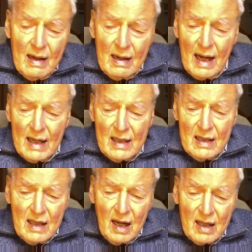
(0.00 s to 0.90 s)
light
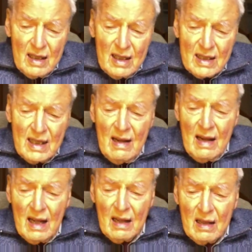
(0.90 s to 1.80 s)
and darkness,
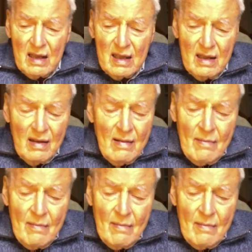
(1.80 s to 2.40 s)
health and